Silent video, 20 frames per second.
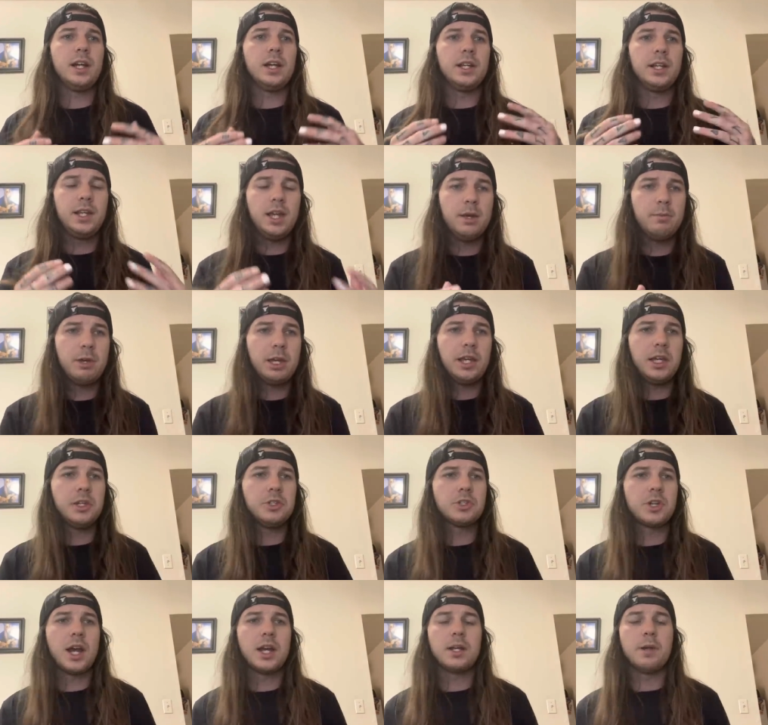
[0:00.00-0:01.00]
a gimmick.
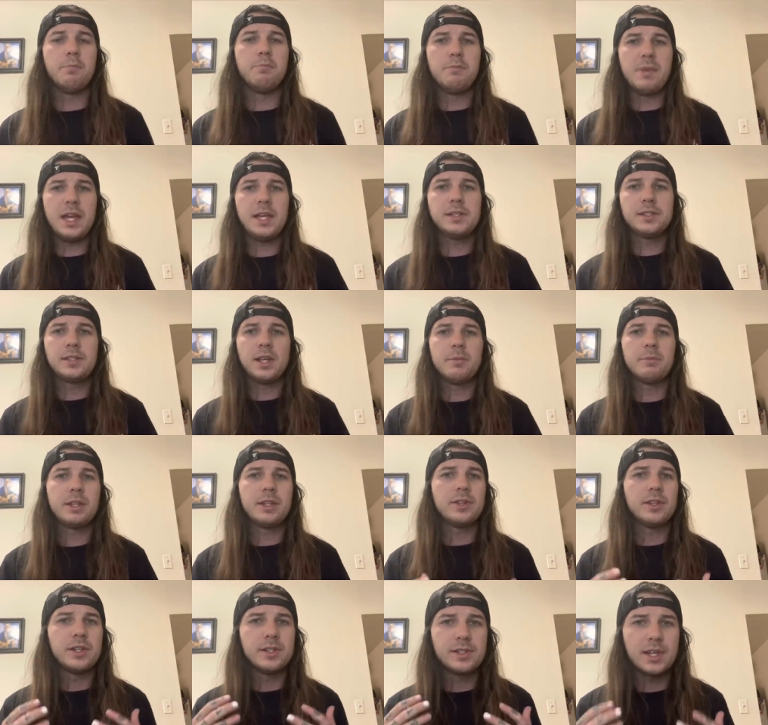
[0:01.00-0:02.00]
He's trying to make
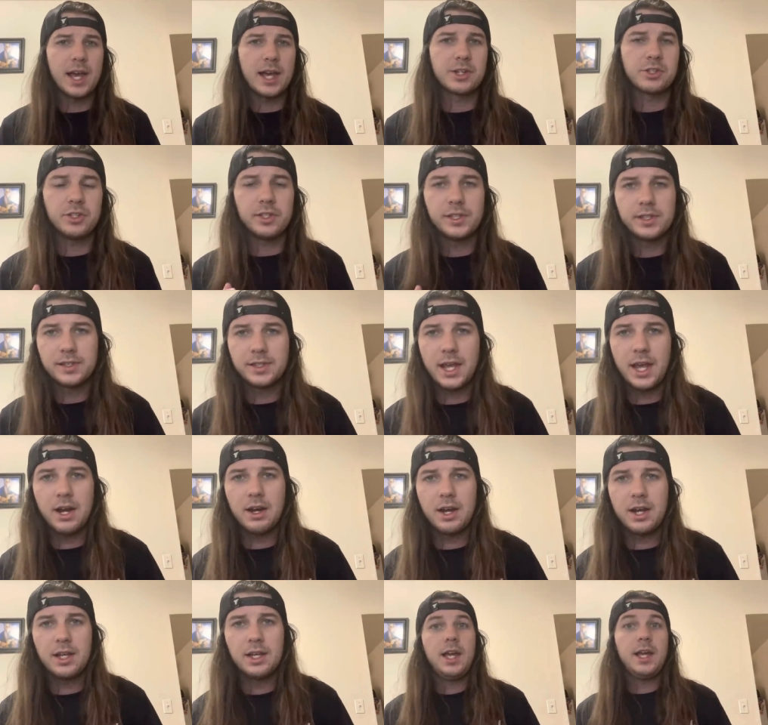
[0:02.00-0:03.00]
something that is actually
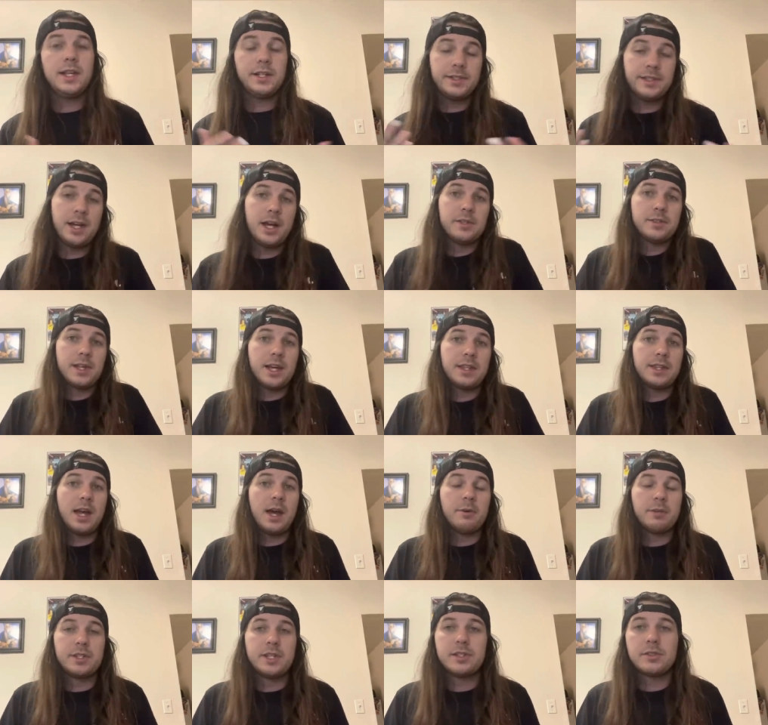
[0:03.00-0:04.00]
scary. And it sounds like
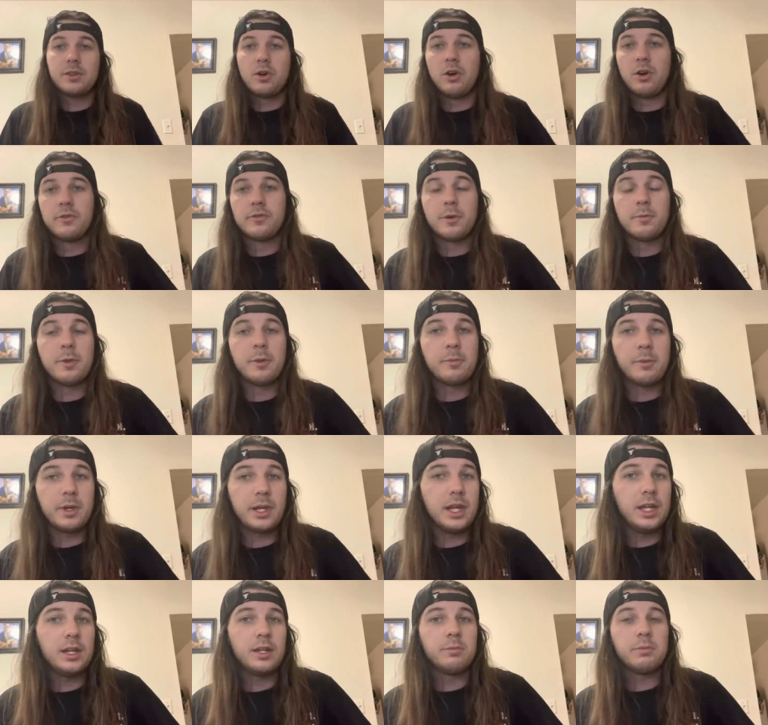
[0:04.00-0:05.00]
that was his goal from the
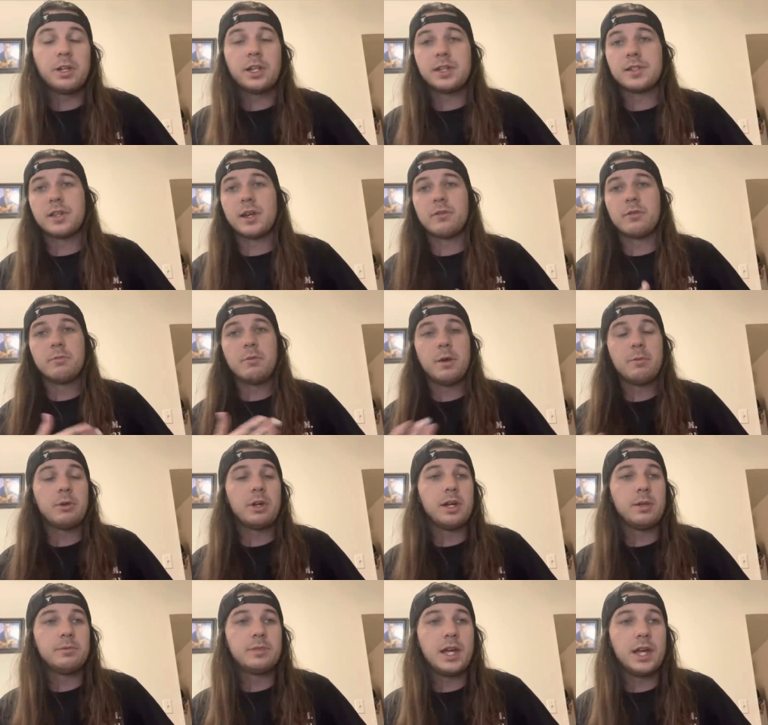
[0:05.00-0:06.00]
beginning because I
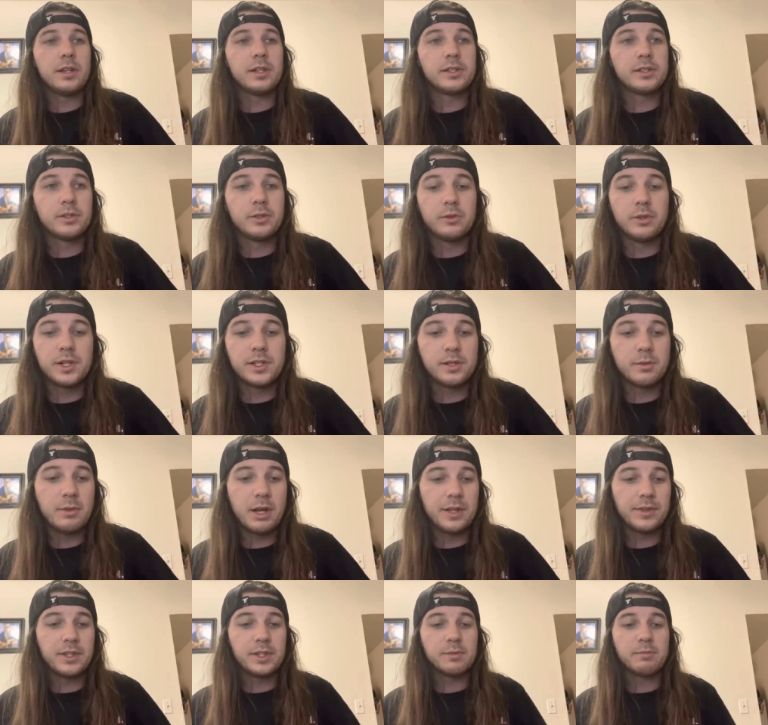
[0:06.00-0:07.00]
remember him telling stories
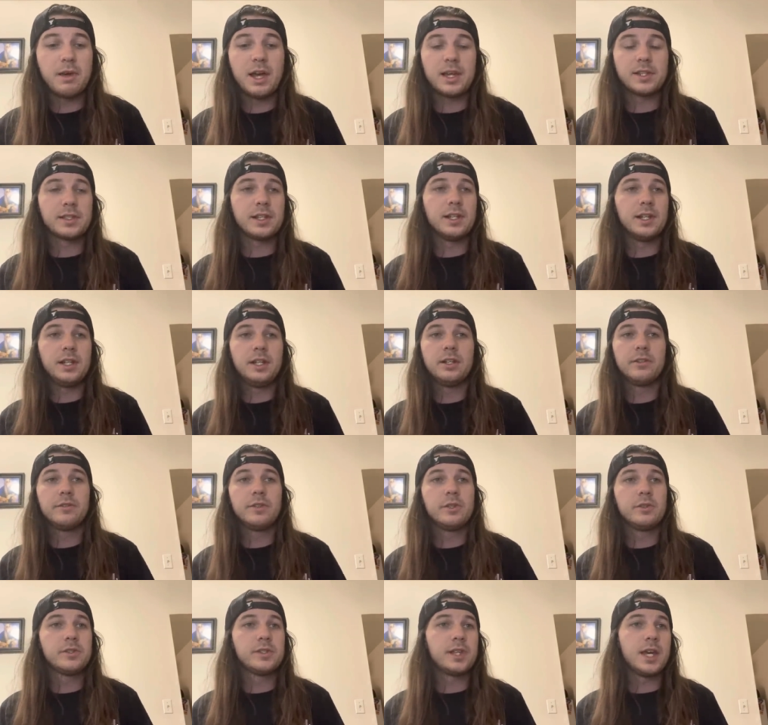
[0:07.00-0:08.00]
about this mask in
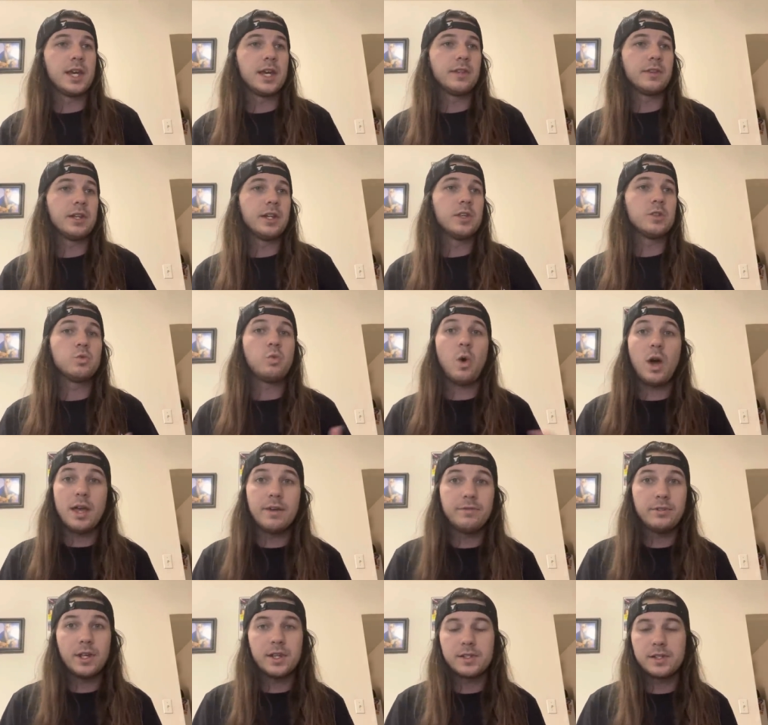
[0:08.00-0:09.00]
interviews saying that his
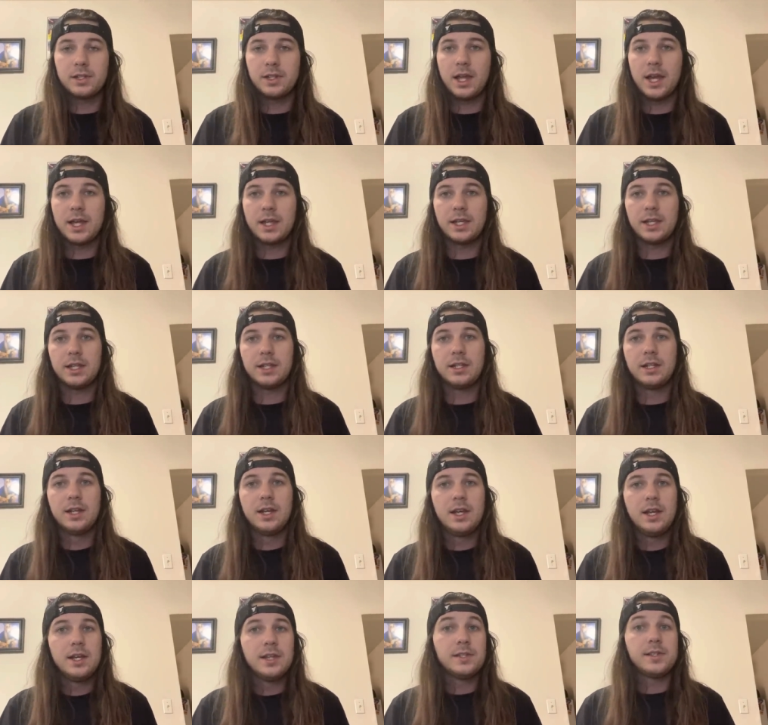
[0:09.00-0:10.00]
wife doesn't like it,
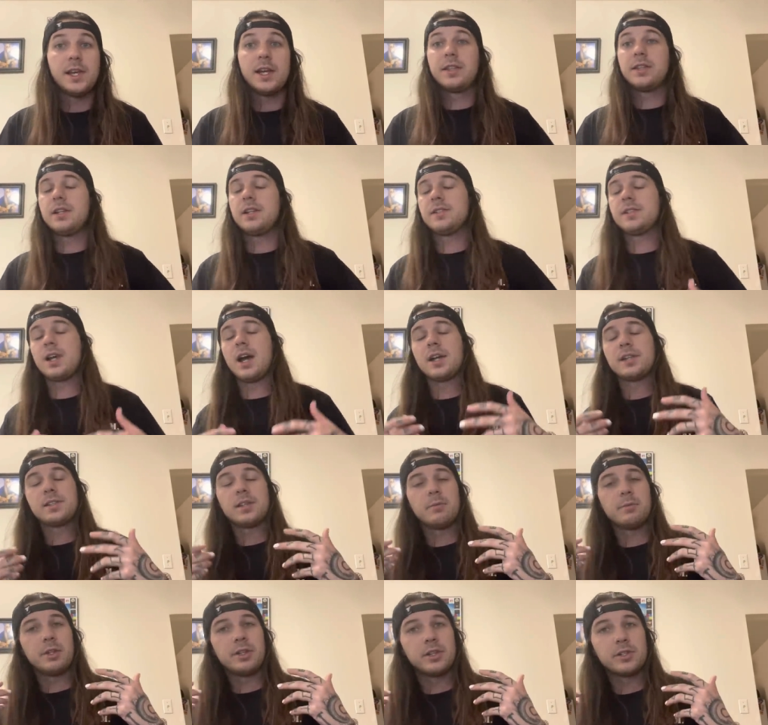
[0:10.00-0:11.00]
saying that he's got
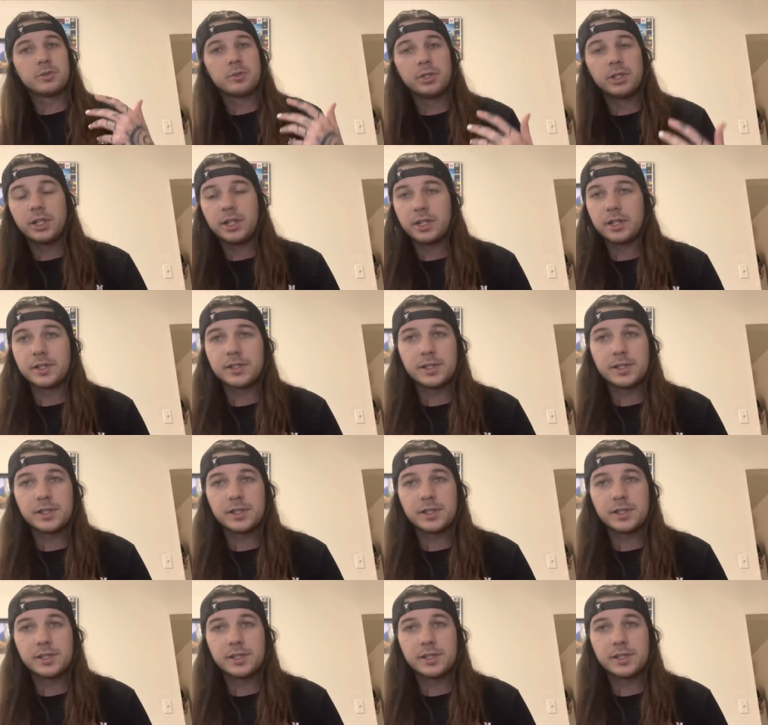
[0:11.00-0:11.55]
something that's really going to